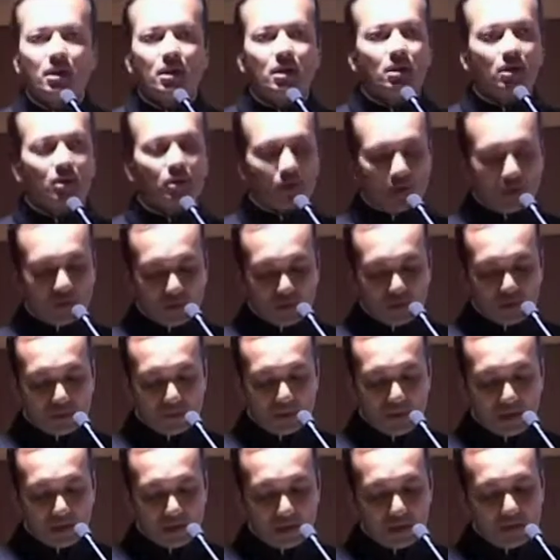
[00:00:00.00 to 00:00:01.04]
in the Congress
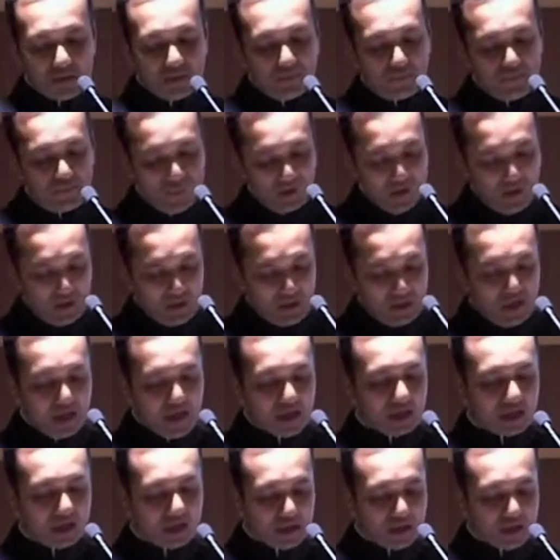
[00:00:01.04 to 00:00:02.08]
party
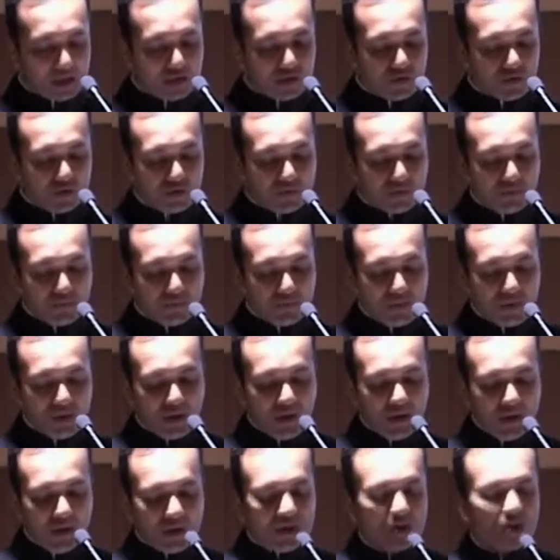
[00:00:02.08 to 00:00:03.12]
and in our country,
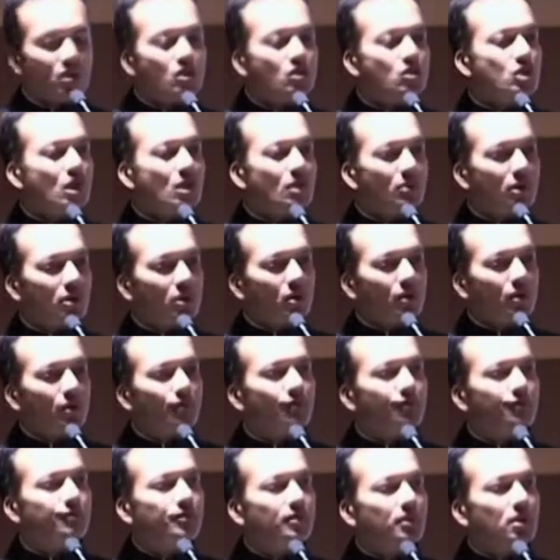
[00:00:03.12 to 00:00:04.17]
chairman
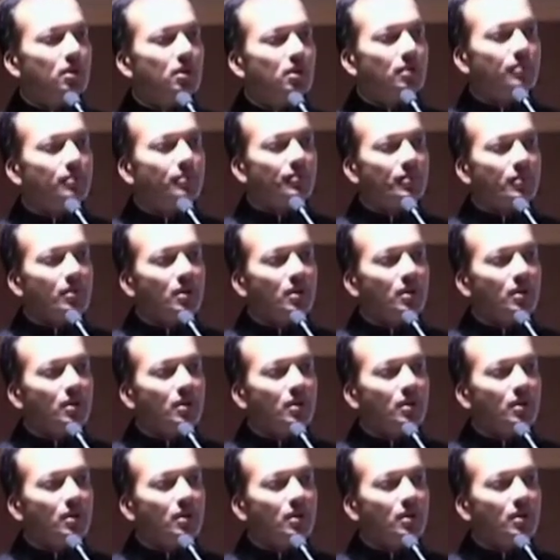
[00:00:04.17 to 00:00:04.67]
of uh,